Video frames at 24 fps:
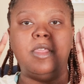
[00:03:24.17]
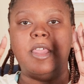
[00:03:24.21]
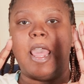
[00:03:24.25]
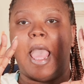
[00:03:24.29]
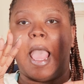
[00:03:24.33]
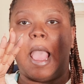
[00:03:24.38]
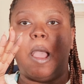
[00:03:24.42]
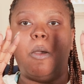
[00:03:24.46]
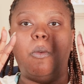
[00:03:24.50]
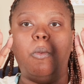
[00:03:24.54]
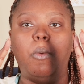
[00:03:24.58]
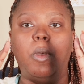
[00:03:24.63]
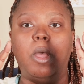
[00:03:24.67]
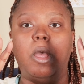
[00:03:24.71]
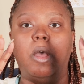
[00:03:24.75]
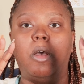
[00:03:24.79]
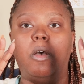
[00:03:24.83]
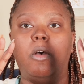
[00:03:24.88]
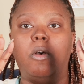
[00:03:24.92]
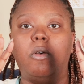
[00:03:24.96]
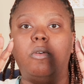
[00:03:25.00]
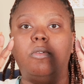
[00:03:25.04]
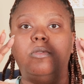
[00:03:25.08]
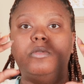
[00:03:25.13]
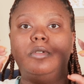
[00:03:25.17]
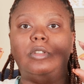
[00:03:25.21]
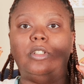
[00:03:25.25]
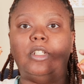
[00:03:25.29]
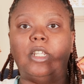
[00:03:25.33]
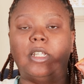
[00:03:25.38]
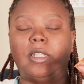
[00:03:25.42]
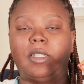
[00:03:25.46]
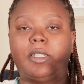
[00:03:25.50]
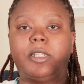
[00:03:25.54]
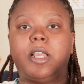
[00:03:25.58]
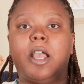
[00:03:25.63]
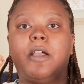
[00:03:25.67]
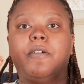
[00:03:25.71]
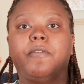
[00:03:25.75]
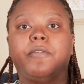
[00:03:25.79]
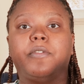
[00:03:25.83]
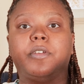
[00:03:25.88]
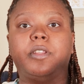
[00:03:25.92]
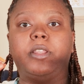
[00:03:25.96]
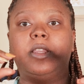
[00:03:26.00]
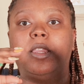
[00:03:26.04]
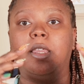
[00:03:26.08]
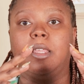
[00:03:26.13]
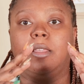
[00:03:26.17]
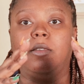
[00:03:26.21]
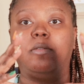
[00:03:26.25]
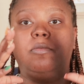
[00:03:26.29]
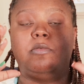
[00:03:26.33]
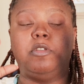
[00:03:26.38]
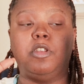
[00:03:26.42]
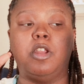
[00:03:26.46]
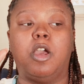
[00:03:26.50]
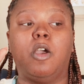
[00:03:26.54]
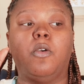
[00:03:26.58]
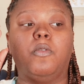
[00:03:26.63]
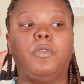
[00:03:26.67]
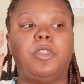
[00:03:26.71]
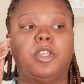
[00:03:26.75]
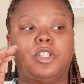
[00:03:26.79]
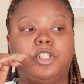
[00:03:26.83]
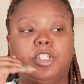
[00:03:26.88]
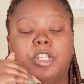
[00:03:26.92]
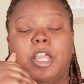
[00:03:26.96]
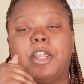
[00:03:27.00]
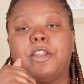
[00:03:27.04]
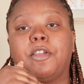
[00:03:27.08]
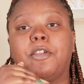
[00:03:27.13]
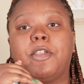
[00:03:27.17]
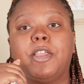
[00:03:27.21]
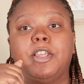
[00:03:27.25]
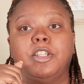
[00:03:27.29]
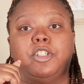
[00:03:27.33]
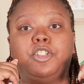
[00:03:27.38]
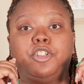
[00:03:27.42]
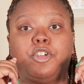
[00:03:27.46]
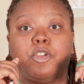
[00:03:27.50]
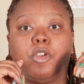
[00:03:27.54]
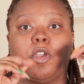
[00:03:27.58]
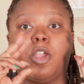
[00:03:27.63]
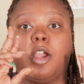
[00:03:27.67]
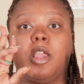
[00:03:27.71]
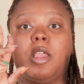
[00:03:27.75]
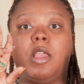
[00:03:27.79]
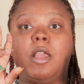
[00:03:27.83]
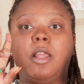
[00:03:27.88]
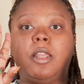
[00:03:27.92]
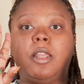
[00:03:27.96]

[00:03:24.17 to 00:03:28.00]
that will discover, the shutter is your